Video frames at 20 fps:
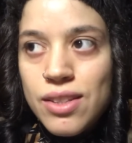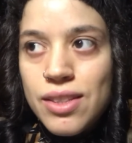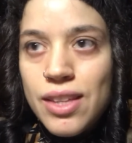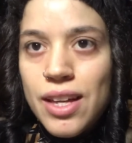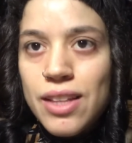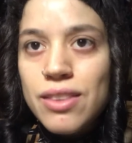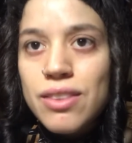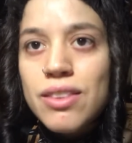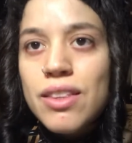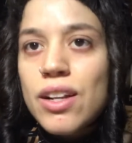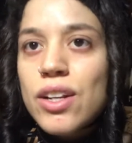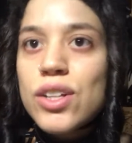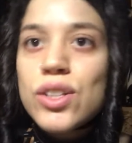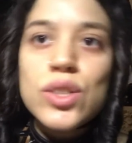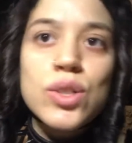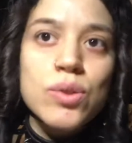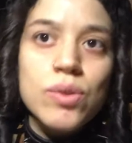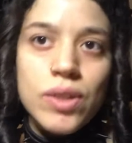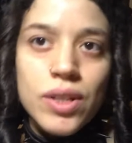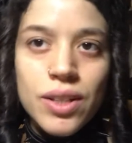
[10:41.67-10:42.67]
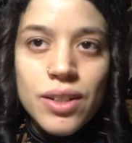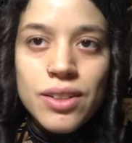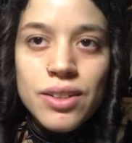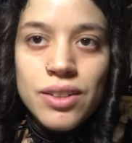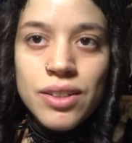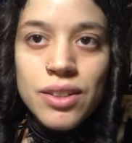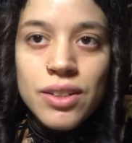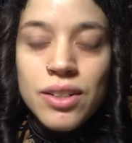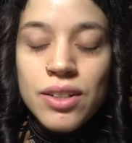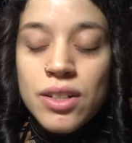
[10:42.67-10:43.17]
that they're doing
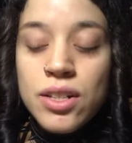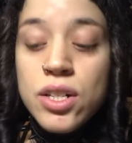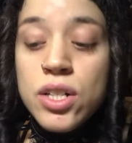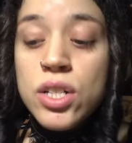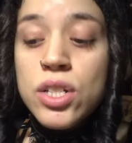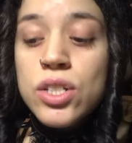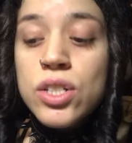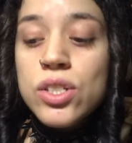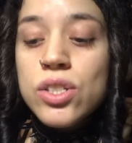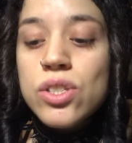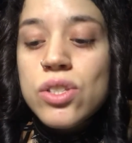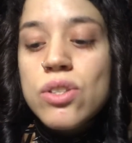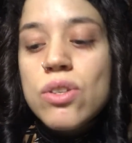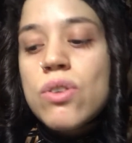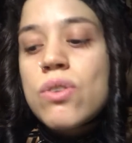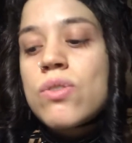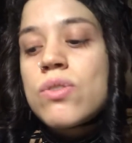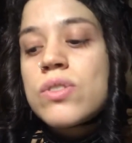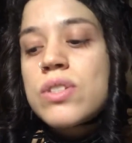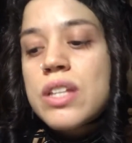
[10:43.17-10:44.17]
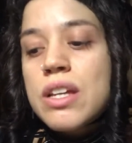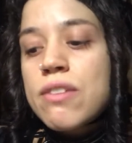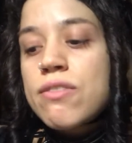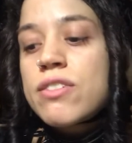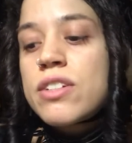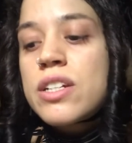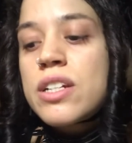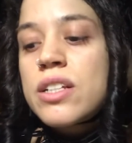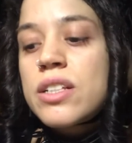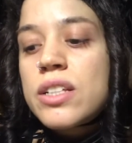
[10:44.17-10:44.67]
so
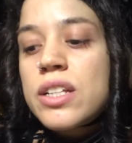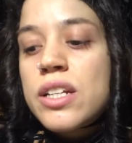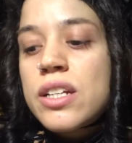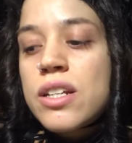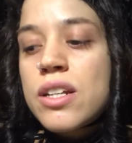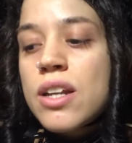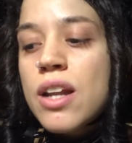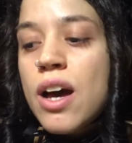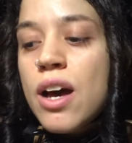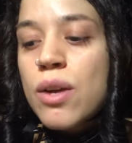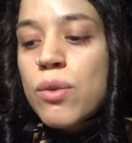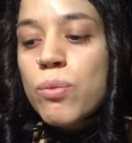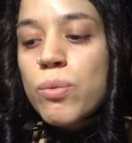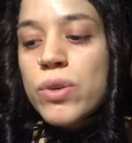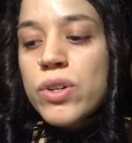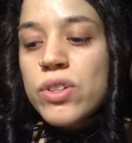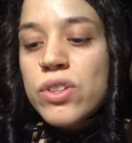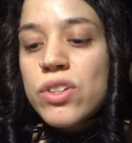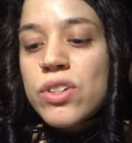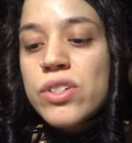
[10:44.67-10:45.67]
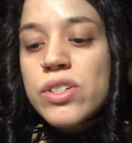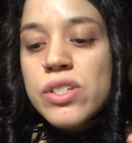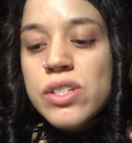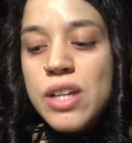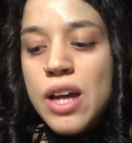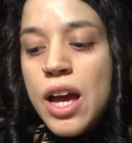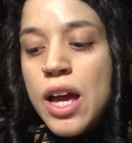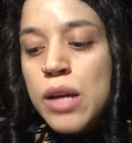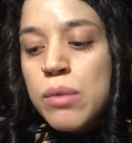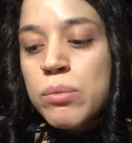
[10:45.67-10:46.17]
definitely not worth your
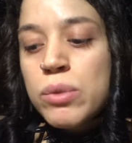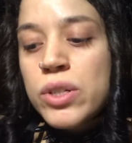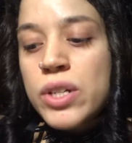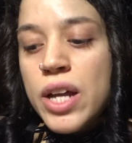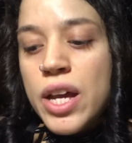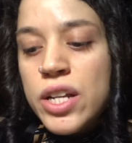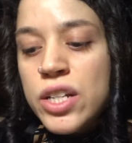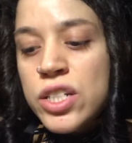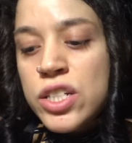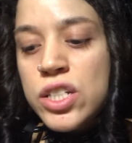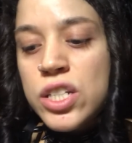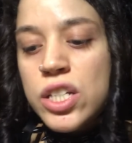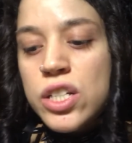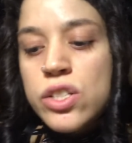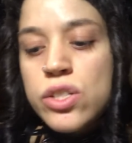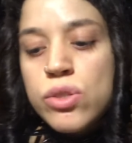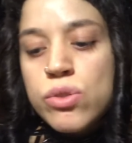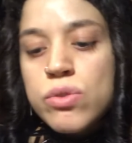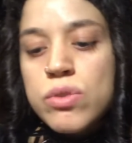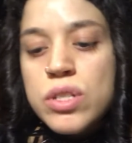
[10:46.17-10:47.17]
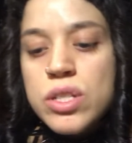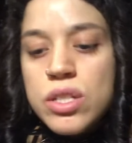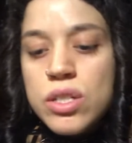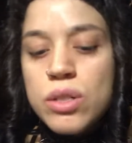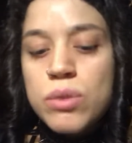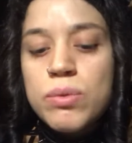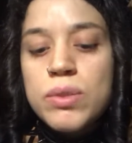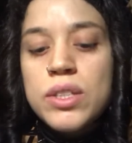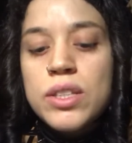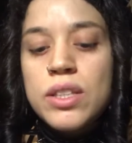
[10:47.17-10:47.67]
time or energy to deal
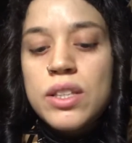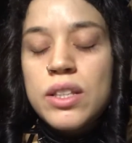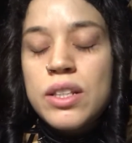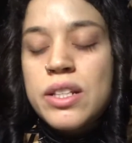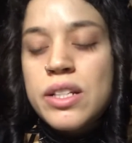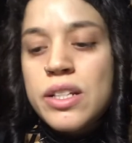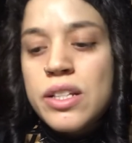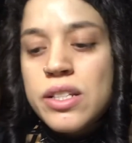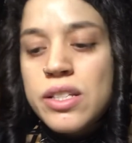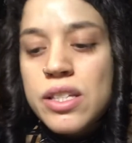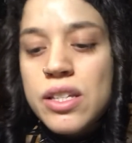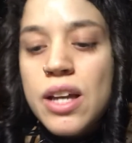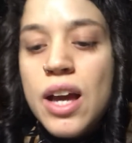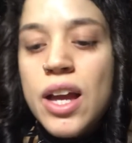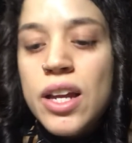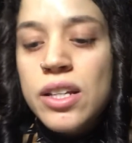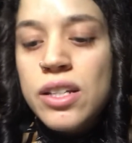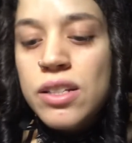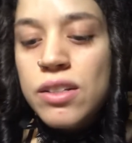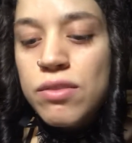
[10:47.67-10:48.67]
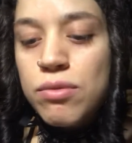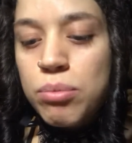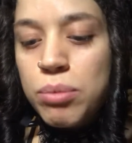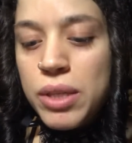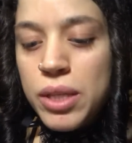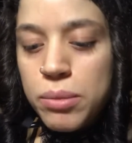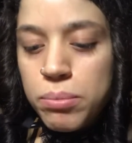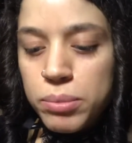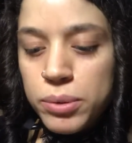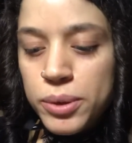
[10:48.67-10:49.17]
with these kind of
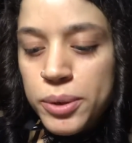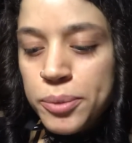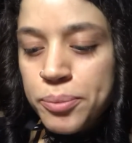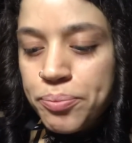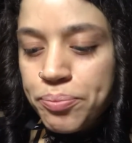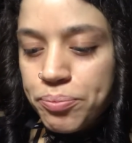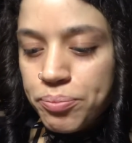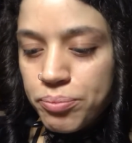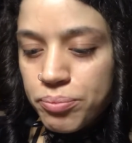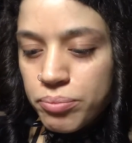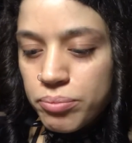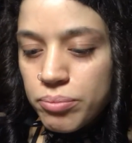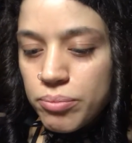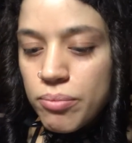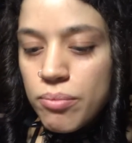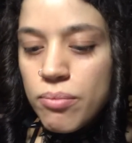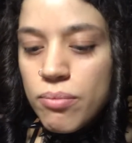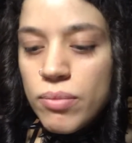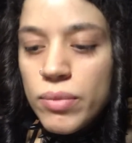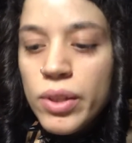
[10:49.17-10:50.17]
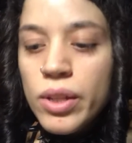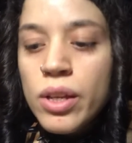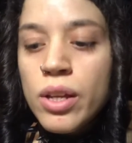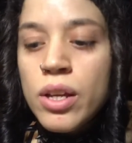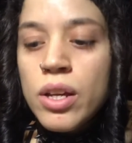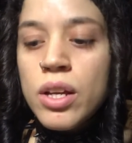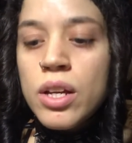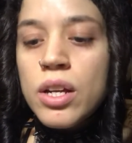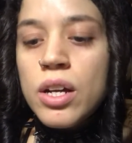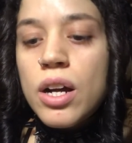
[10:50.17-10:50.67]
people.
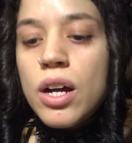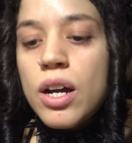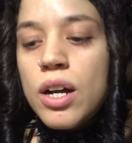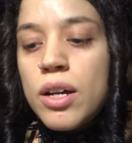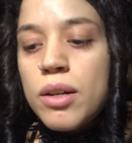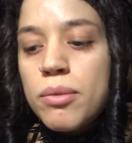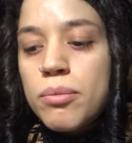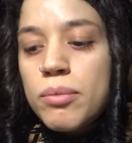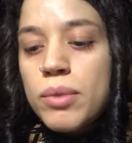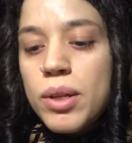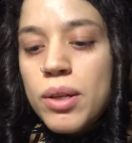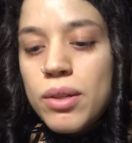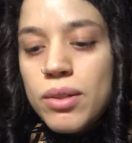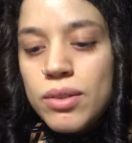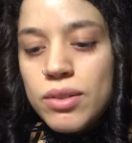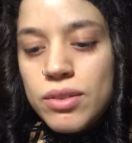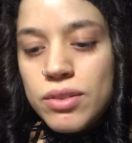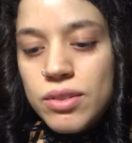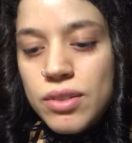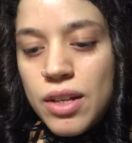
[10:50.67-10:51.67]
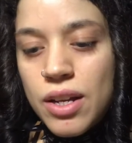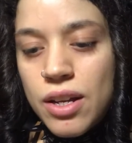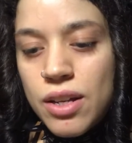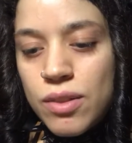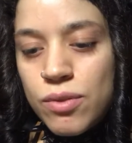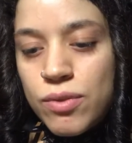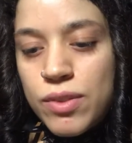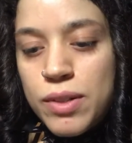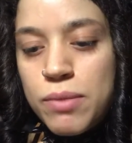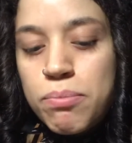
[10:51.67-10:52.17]
Um,
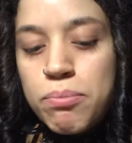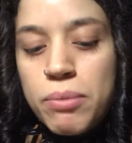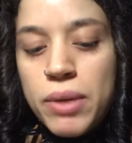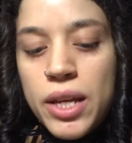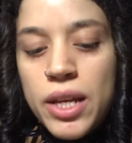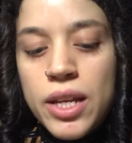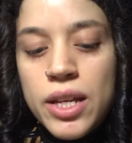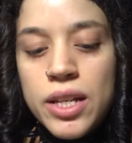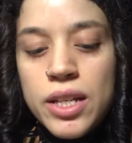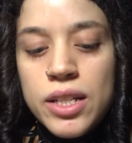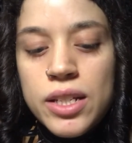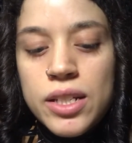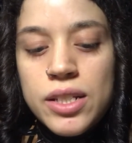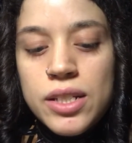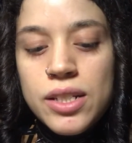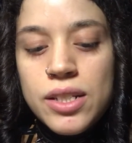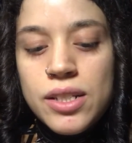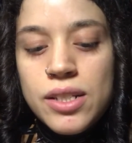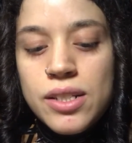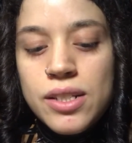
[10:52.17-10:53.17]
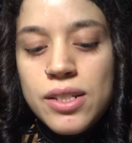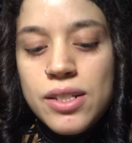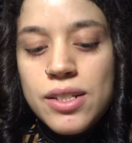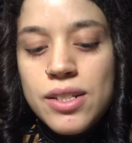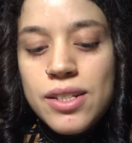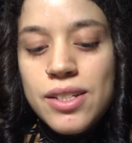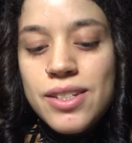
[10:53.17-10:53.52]
remain,